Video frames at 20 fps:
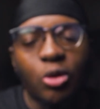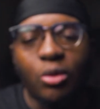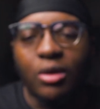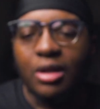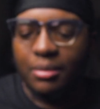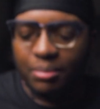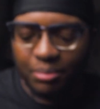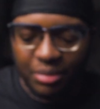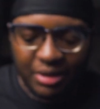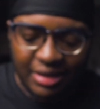know
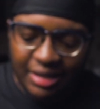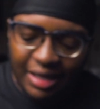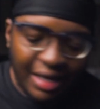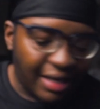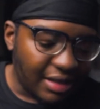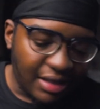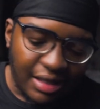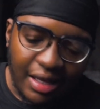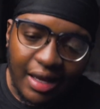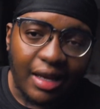what,
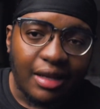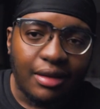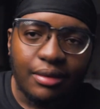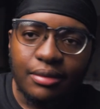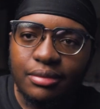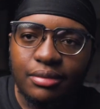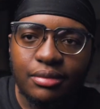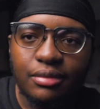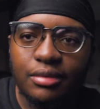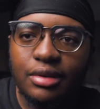besides that,
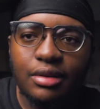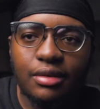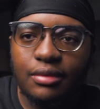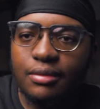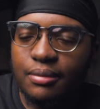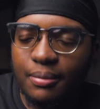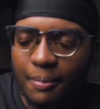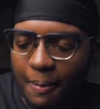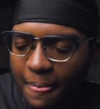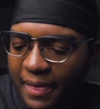
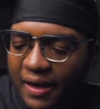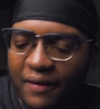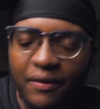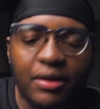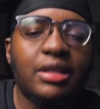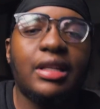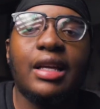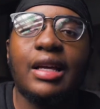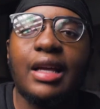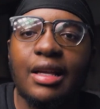
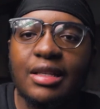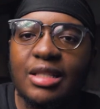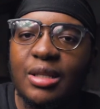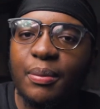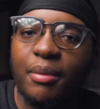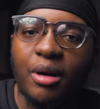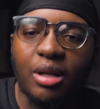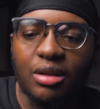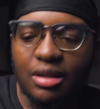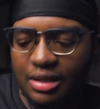everything else
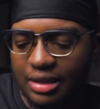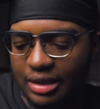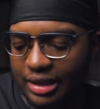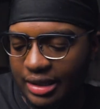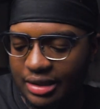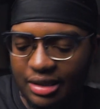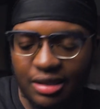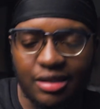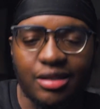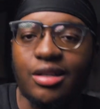about this
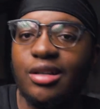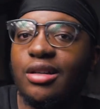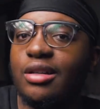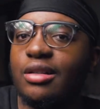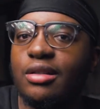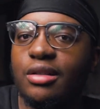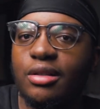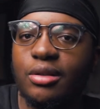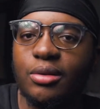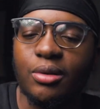lens is
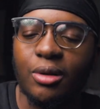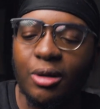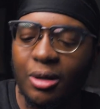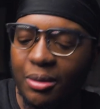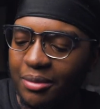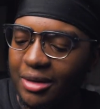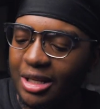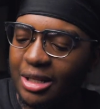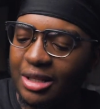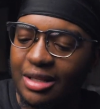good. You know what I
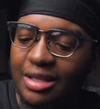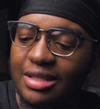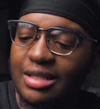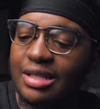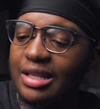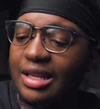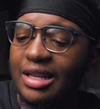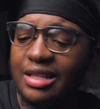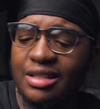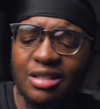mean?
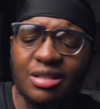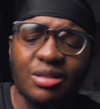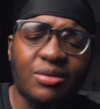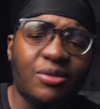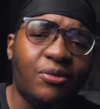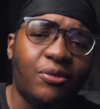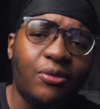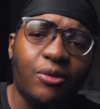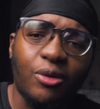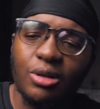This lens has
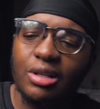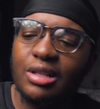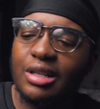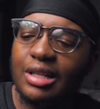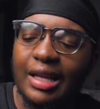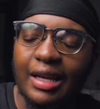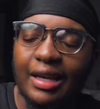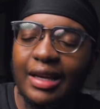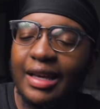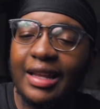fallen,
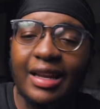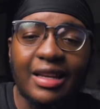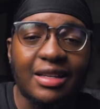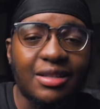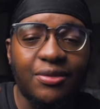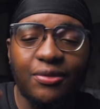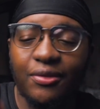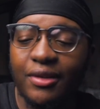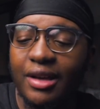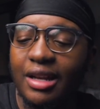like it
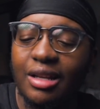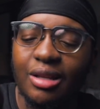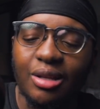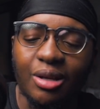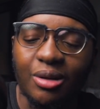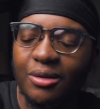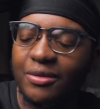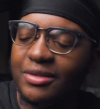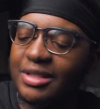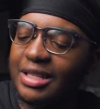has fell a
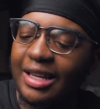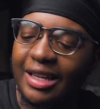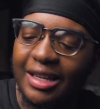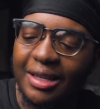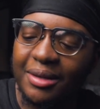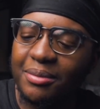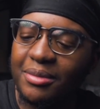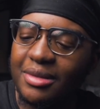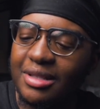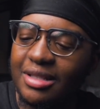lot of
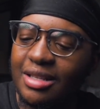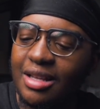times.